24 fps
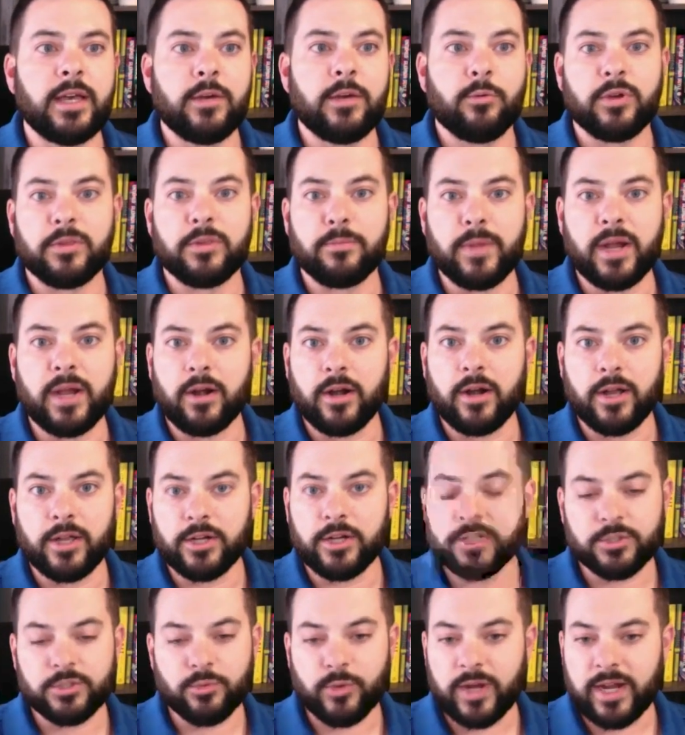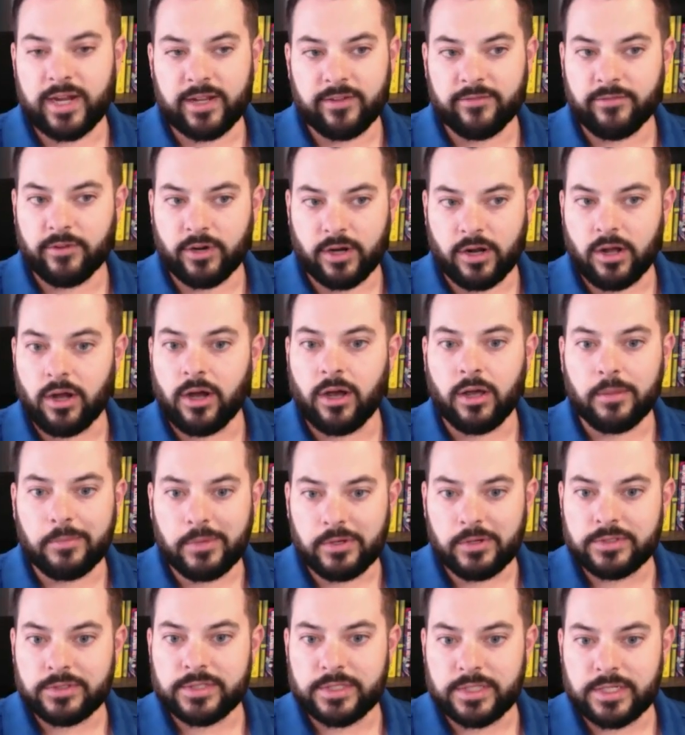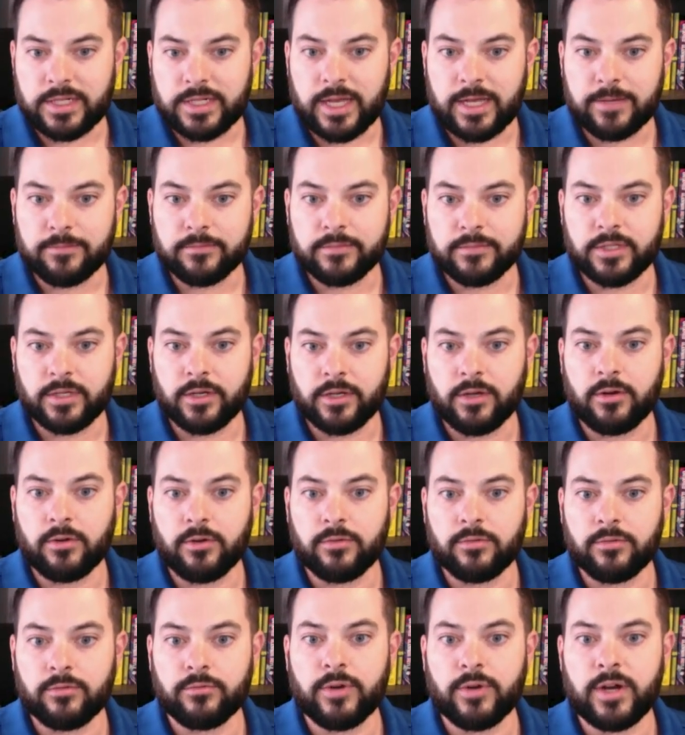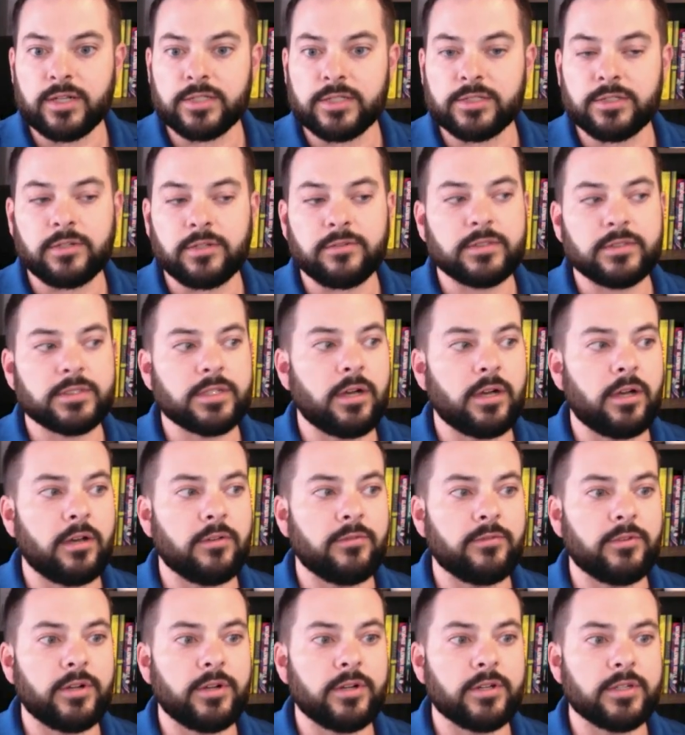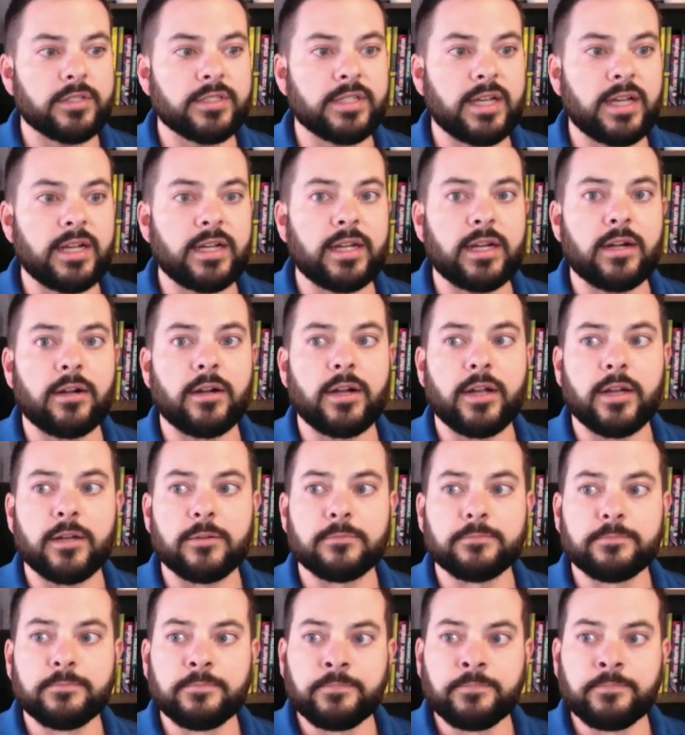with Mira, you're just waiting for a call most of the time to go run a service call for your assigned area.